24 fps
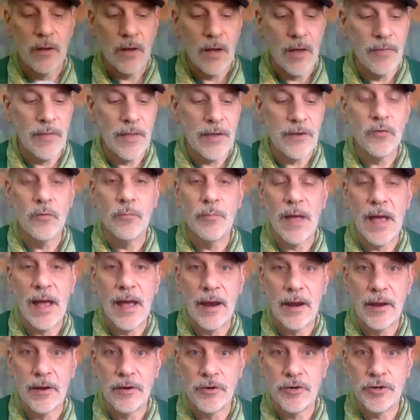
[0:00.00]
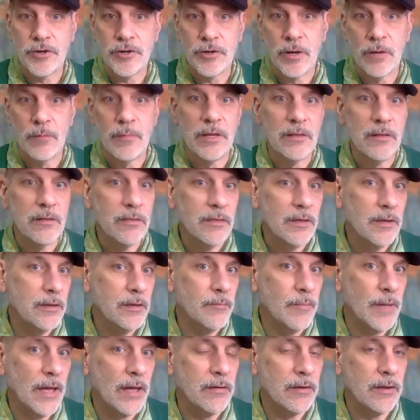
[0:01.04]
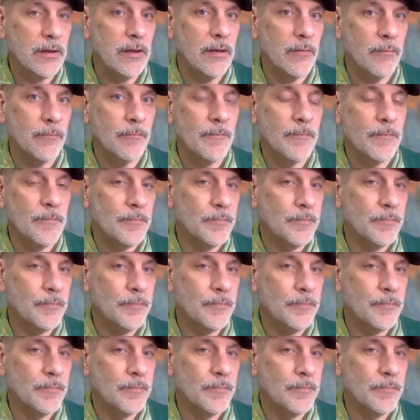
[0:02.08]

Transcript: and that you'll manage. I mean, the thing about him,